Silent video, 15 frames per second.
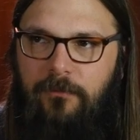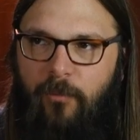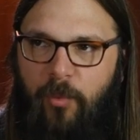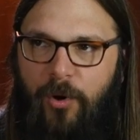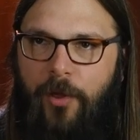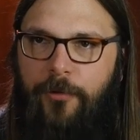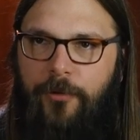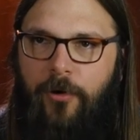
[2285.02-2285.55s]

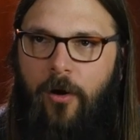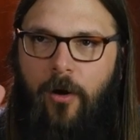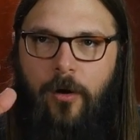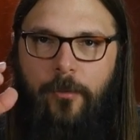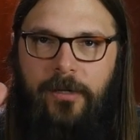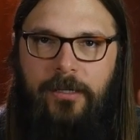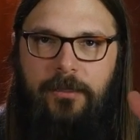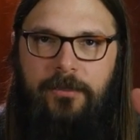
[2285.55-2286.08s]
brother
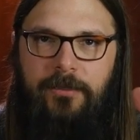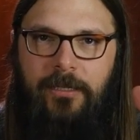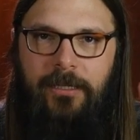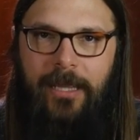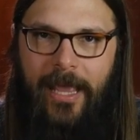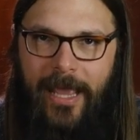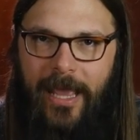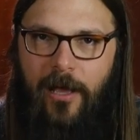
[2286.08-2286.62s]
harmonies
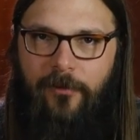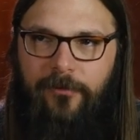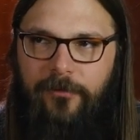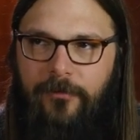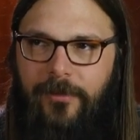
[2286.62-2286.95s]
can have.